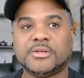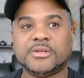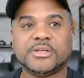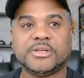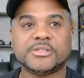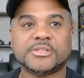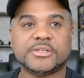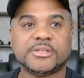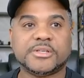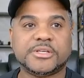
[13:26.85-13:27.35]

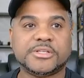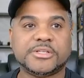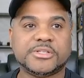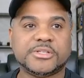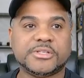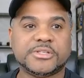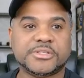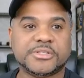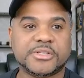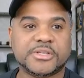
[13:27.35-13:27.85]

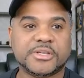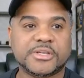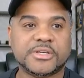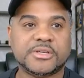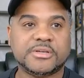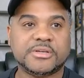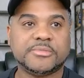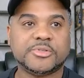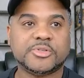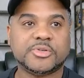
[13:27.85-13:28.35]
Destination the
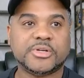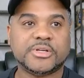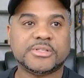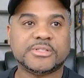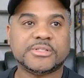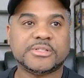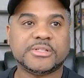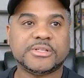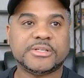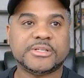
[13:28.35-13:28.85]
same,
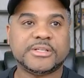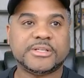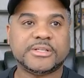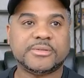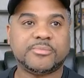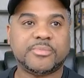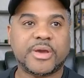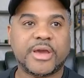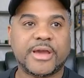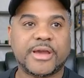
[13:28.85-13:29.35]

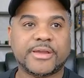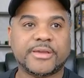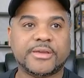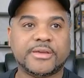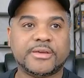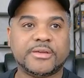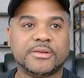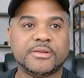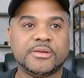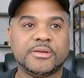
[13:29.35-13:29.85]
translated
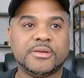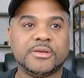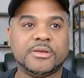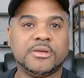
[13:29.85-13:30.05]
packet